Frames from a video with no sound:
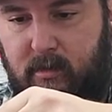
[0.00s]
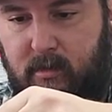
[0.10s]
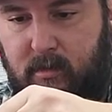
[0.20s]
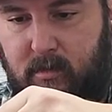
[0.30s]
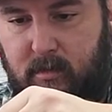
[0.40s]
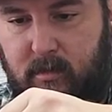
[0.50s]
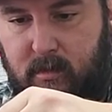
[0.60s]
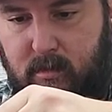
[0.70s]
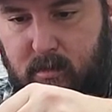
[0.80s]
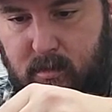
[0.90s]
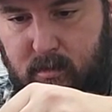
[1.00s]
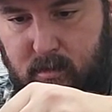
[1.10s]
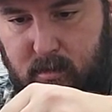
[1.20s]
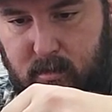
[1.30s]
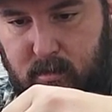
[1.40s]

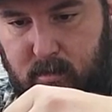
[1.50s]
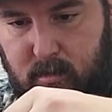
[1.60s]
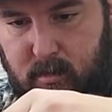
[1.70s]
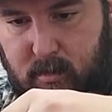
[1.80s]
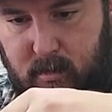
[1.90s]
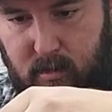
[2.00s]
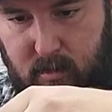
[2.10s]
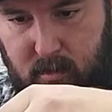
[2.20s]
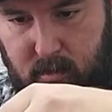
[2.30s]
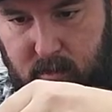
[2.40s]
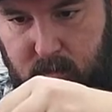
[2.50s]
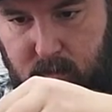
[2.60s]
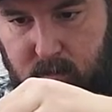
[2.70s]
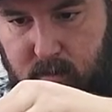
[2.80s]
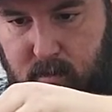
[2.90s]

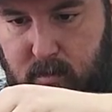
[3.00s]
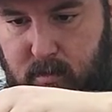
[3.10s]
No one is speaking in this clip.